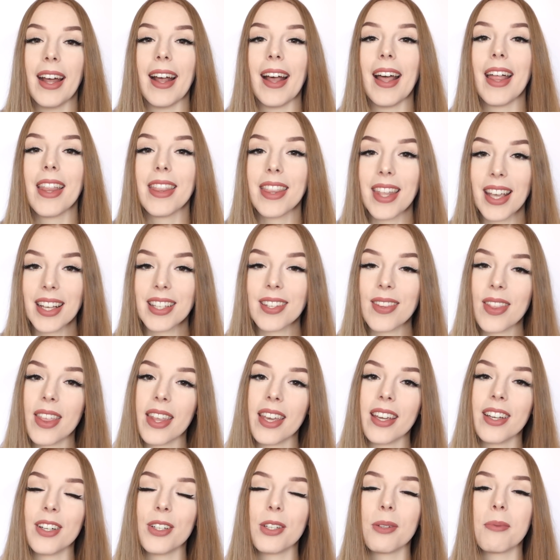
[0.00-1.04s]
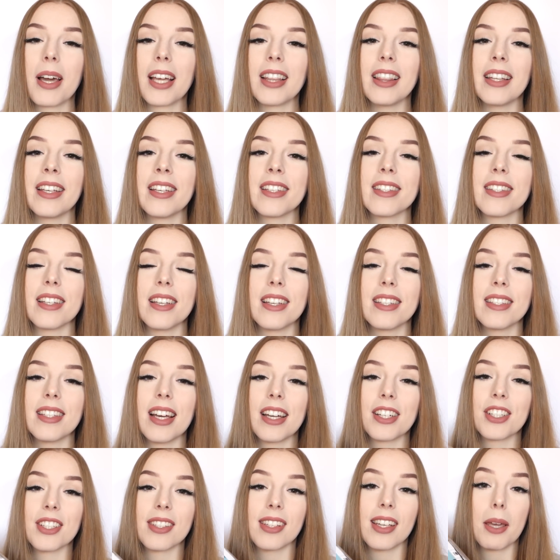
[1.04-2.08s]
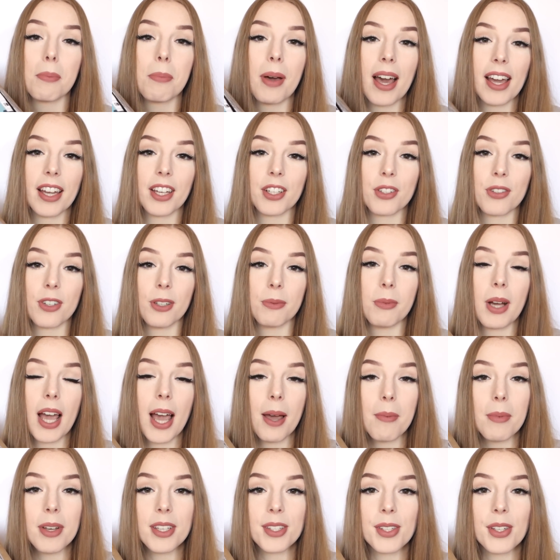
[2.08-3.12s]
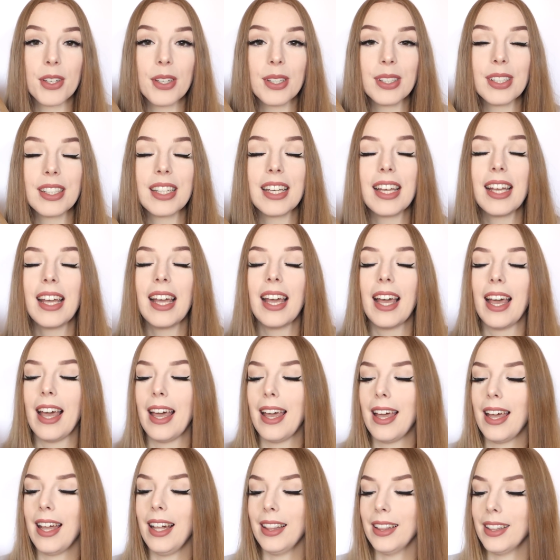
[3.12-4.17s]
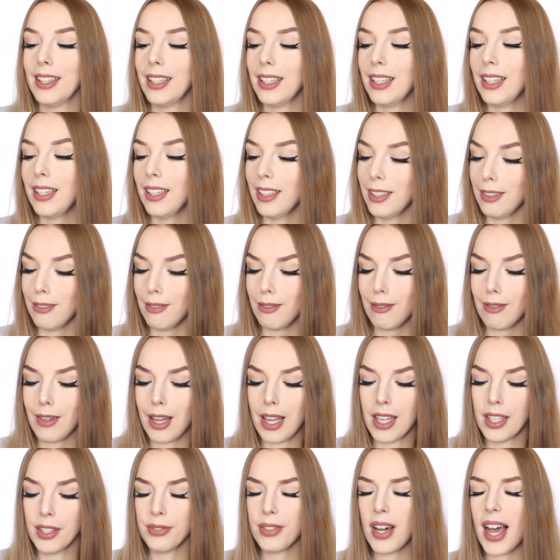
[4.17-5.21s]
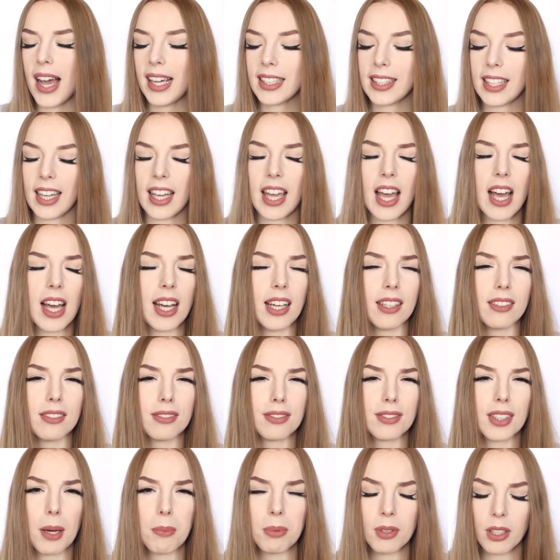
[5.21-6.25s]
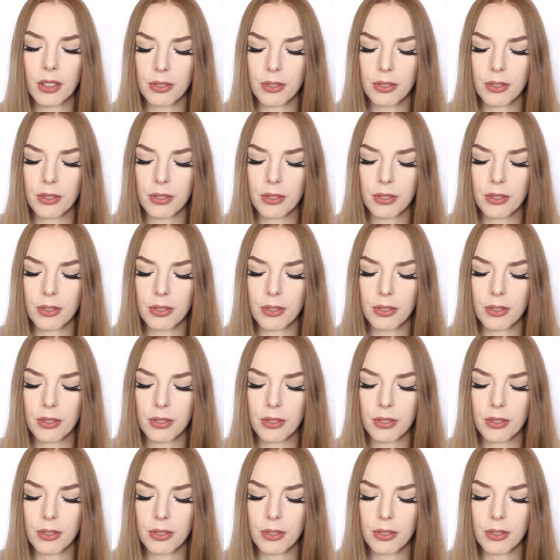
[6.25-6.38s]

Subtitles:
And next thing on my list is actually a package from Amazon, and in fact I have a couple